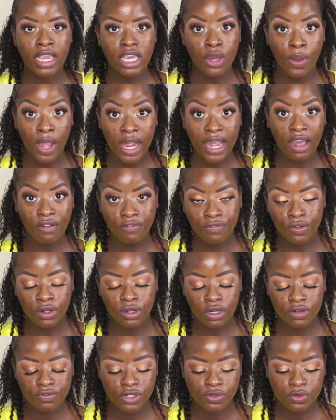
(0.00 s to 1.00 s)
You can get full
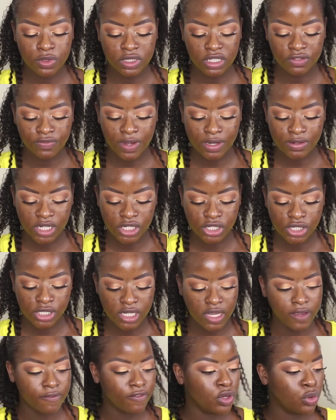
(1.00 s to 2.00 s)
coverage with these
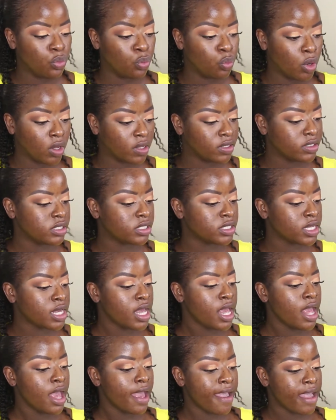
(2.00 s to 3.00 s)
foundations if you want.
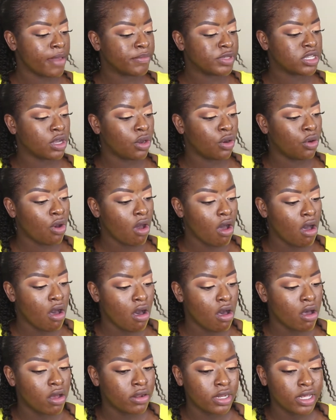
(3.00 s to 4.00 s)
So
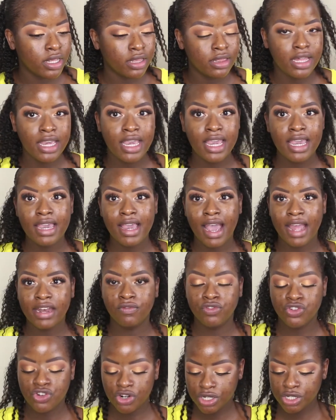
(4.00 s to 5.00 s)
on the kind
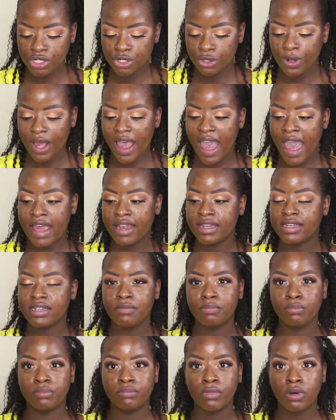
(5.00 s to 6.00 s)
of drugstore
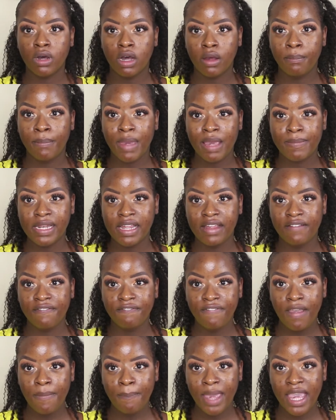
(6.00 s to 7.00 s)
end, Maybelline
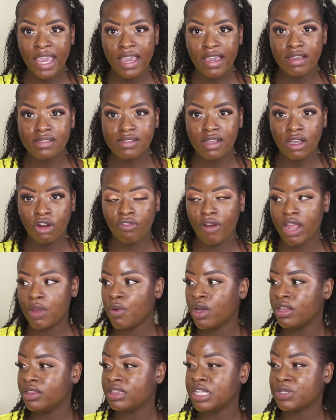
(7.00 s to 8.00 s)
Fit Me is a great
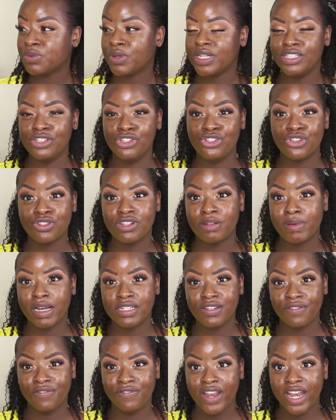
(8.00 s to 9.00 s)
one. This one is just
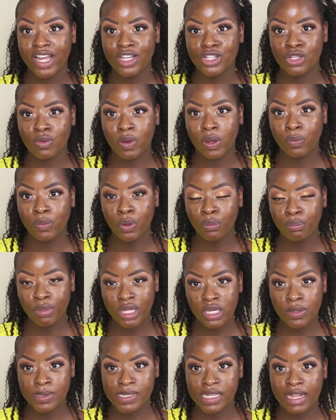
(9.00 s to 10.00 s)
about to finish, so I won't be
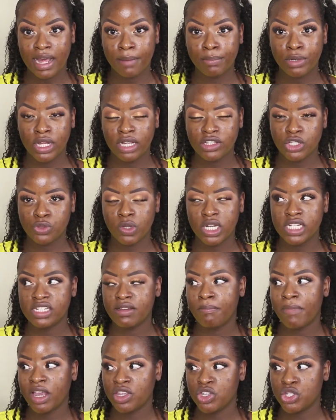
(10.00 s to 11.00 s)
using that, but I just wanted
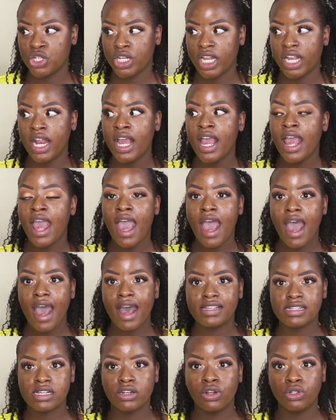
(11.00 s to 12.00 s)
to mention it
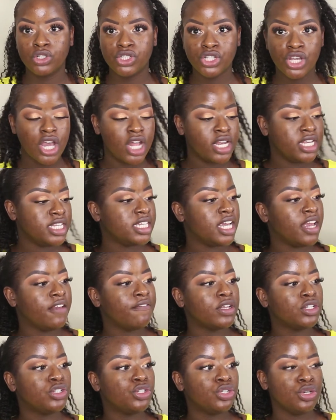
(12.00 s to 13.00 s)
as an
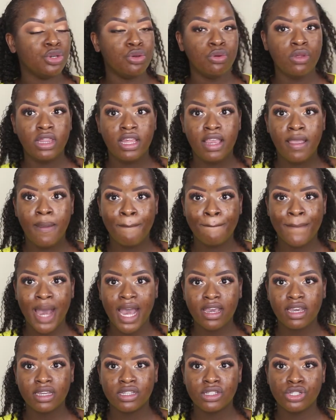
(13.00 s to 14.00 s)
alternative to the
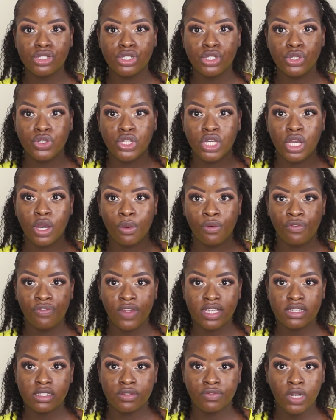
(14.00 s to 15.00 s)
MAC Studio
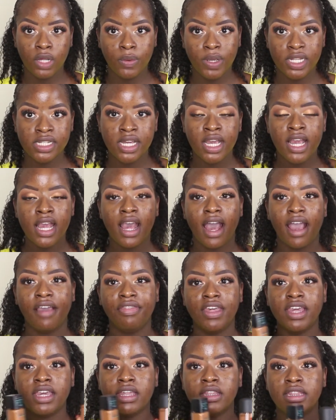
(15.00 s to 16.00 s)
Fix Fluid. I
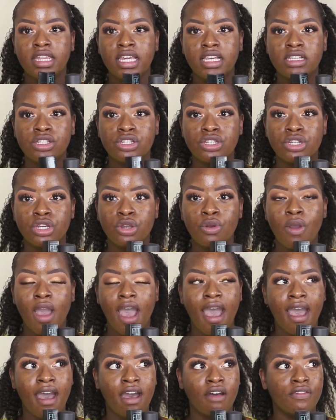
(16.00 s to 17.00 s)
think these two
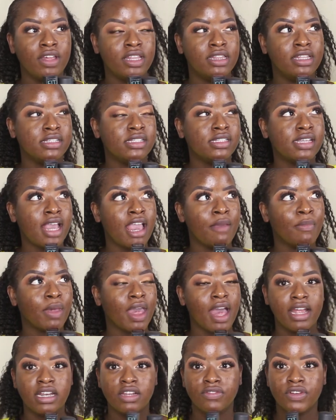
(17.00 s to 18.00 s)
have the same
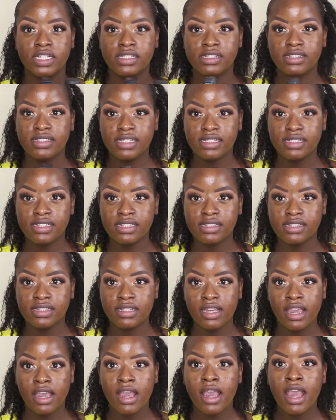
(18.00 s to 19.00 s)
kind of
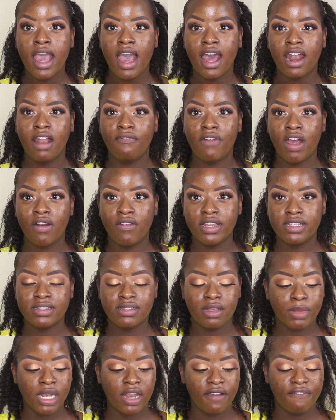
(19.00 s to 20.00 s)
consistency and a very
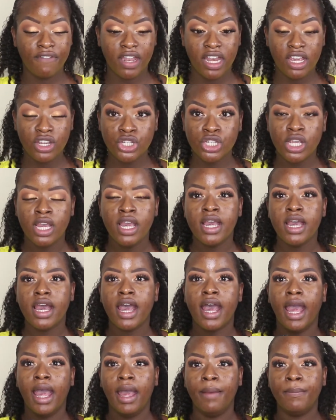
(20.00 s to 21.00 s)
similar finish.
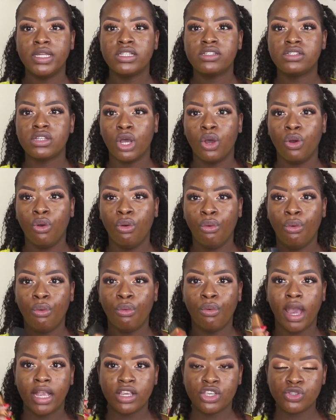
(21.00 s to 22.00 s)

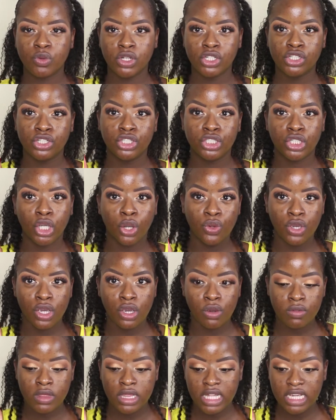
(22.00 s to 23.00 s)
So I just wanted to show
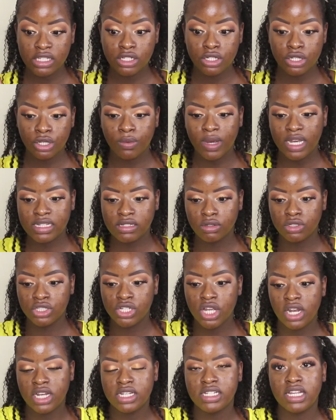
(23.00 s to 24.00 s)
you these two as
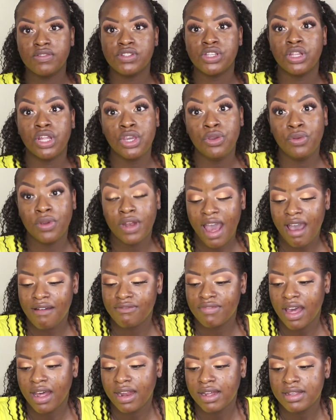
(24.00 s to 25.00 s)
alternatives so that you could
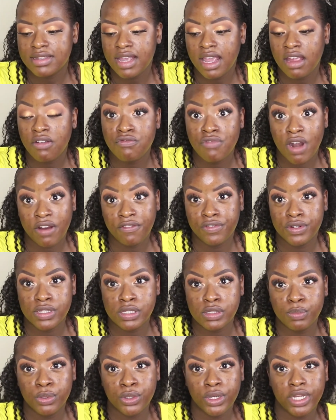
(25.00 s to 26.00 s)
have that as a
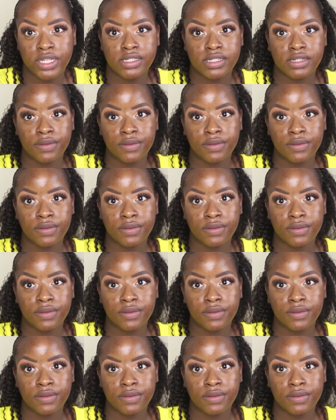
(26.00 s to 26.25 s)
reference point.